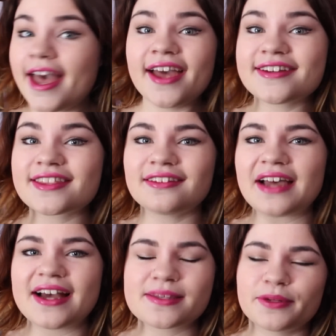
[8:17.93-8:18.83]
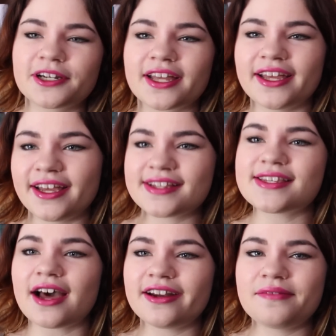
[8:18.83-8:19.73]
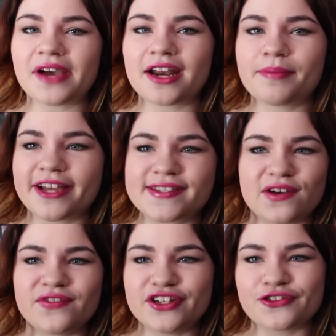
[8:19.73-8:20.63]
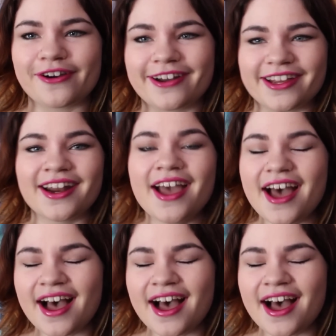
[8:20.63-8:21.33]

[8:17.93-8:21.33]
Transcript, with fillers: And the last book is Uninvited by Sophie Jordan.